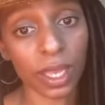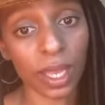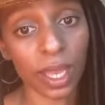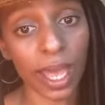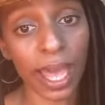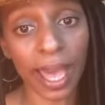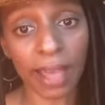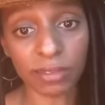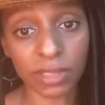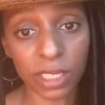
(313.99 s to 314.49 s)

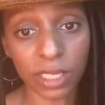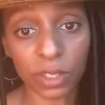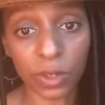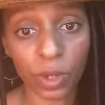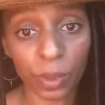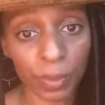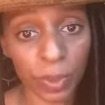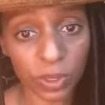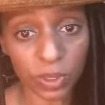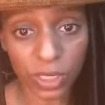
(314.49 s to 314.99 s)
have to the
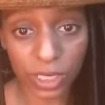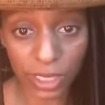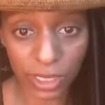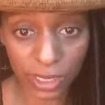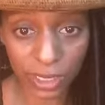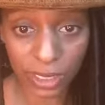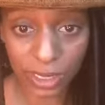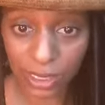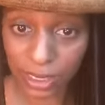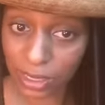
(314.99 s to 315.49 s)
criminal
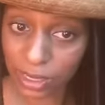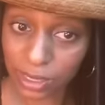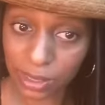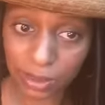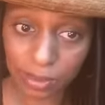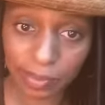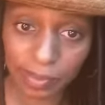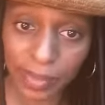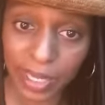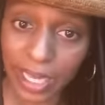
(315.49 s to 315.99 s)
justice
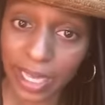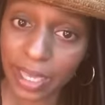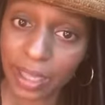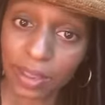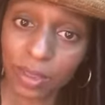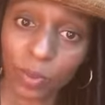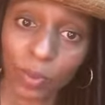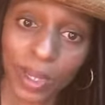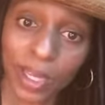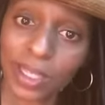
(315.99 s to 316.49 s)
system
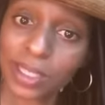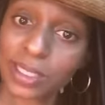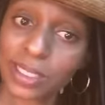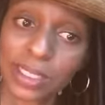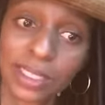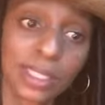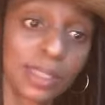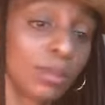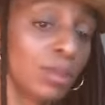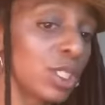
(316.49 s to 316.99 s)
and the way the
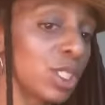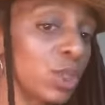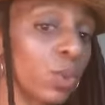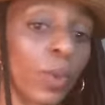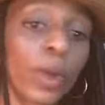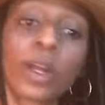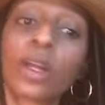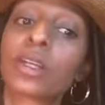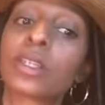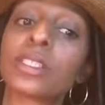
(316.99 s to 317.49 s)
system just
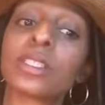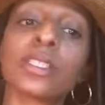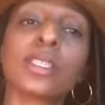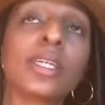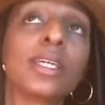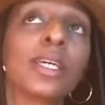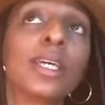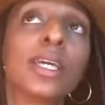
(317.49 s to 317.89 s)
works.